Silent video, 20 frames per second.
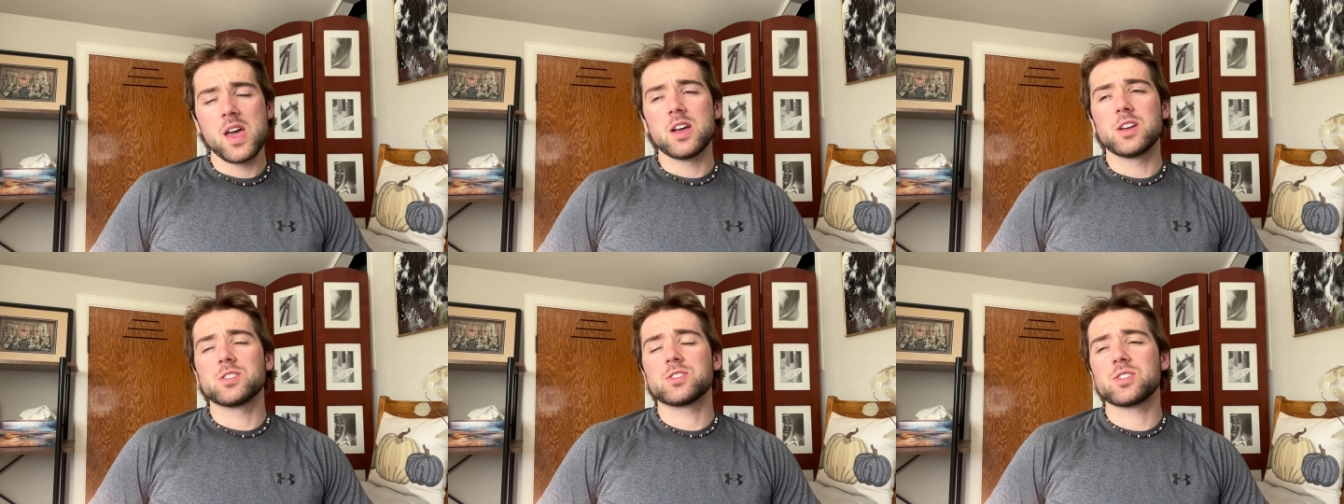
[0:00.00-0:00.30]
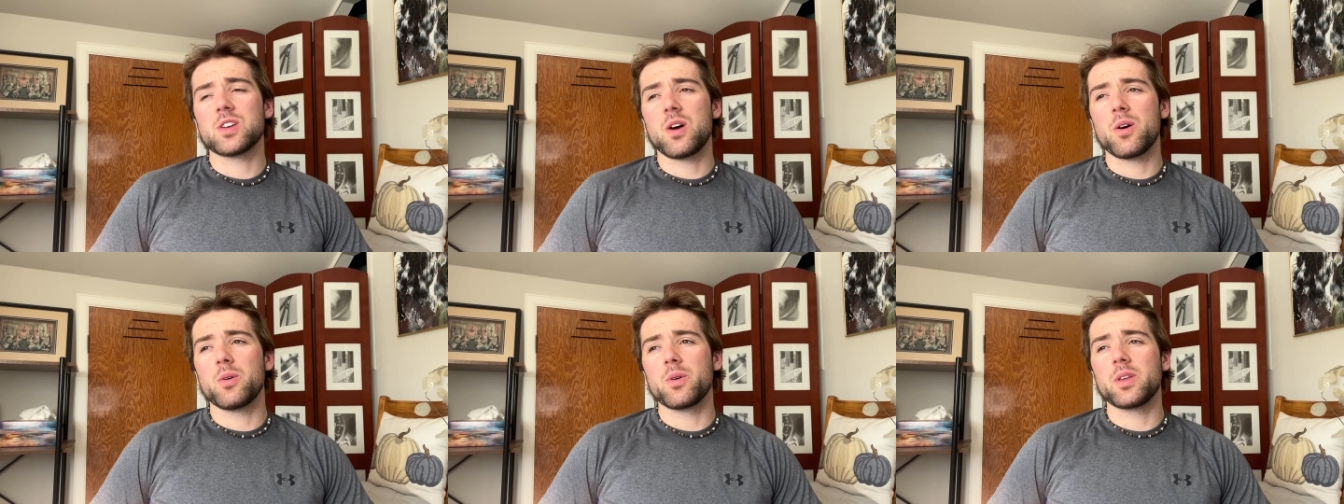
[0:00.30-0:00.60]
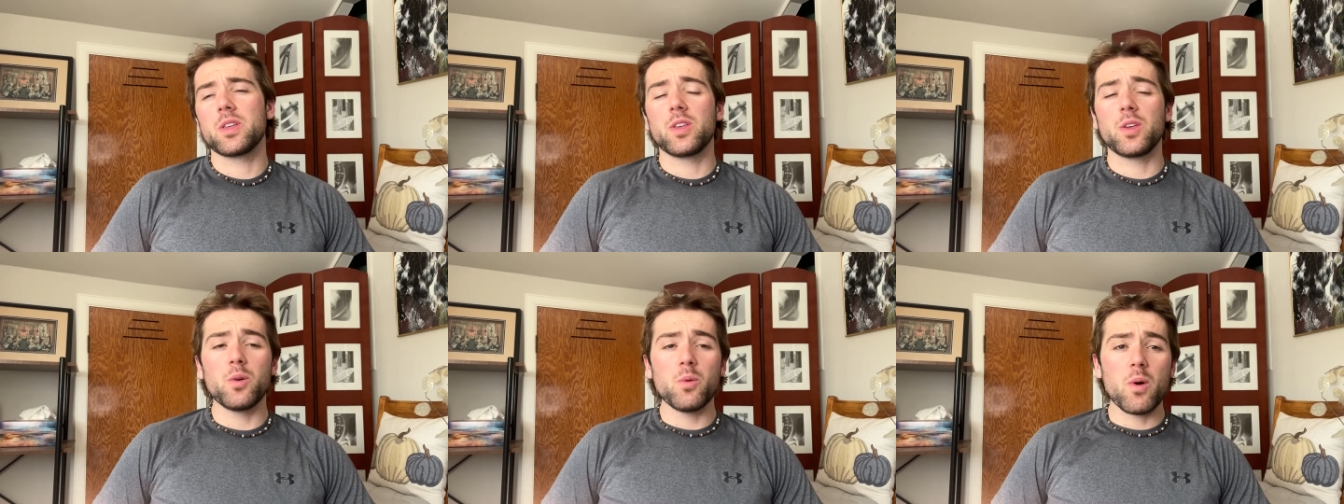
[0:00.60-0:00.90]
So
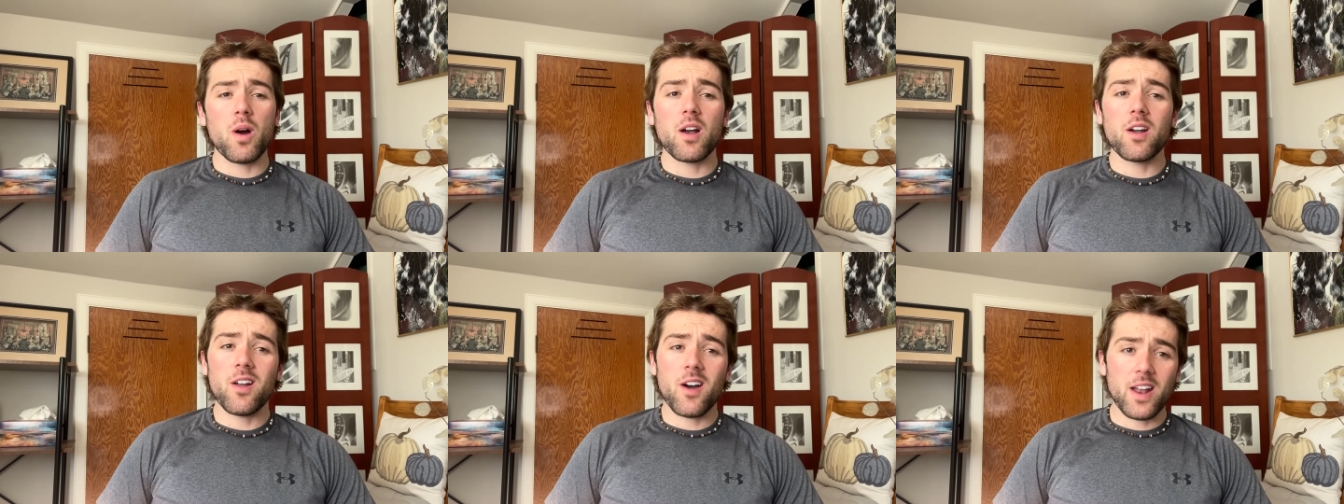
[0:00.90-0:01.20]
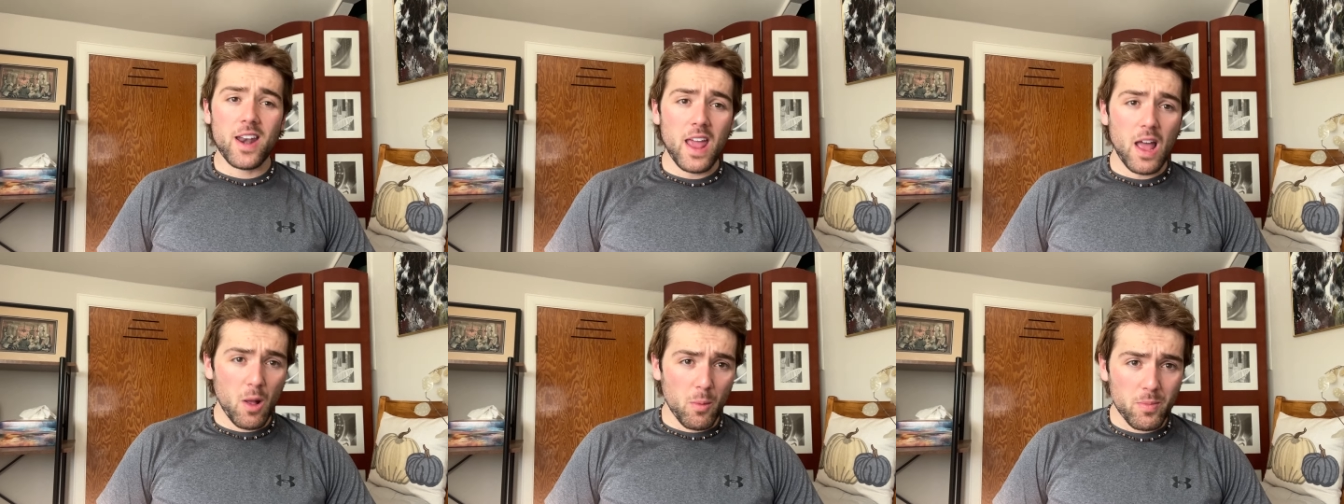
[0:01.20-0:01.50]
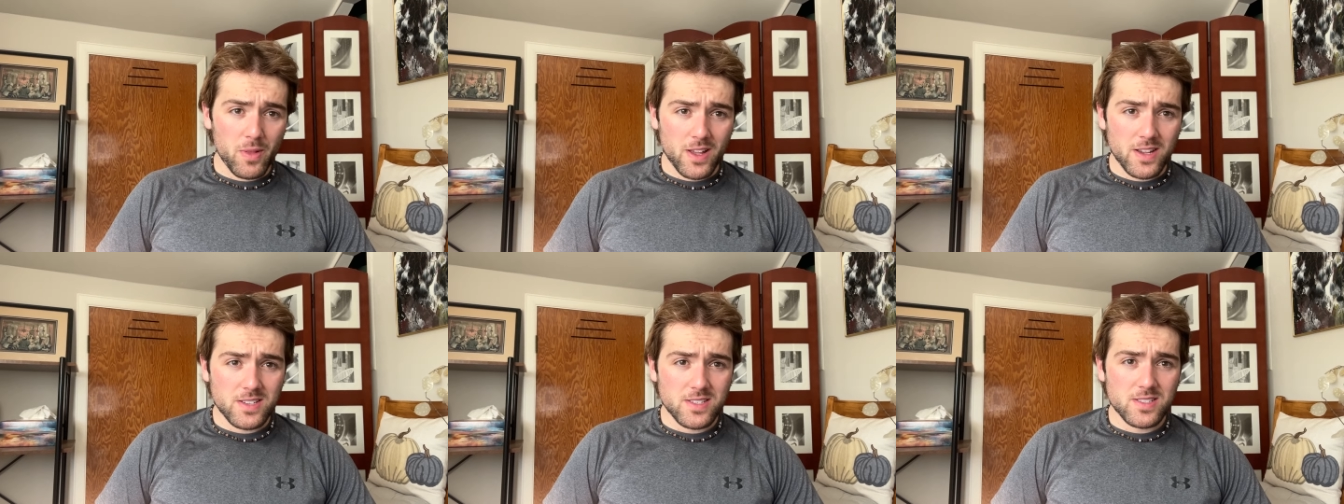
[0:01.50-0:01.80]
you are not
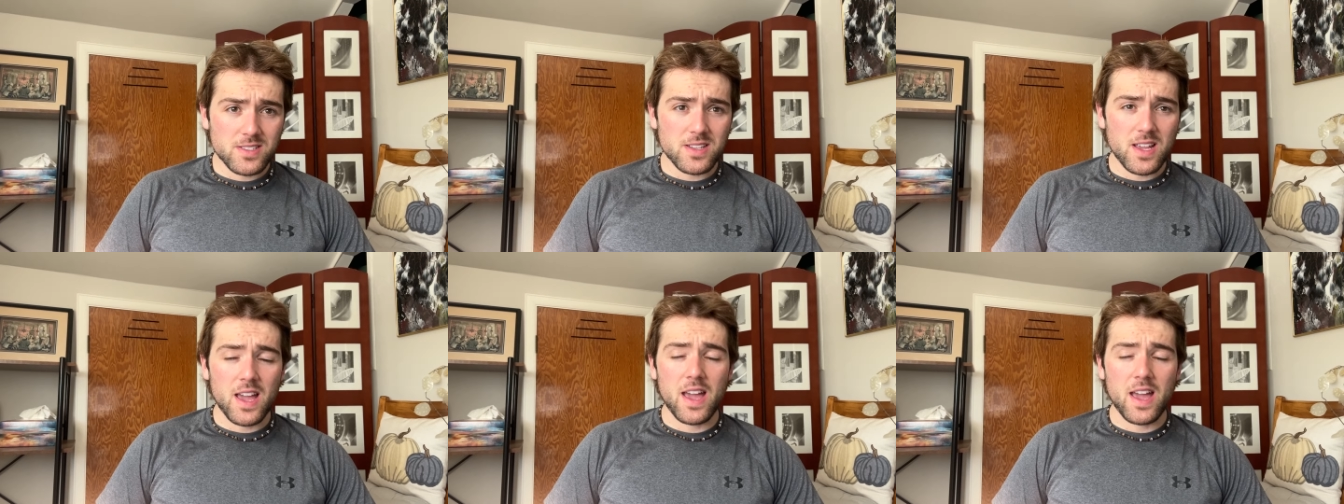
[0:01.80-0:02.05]
helpless.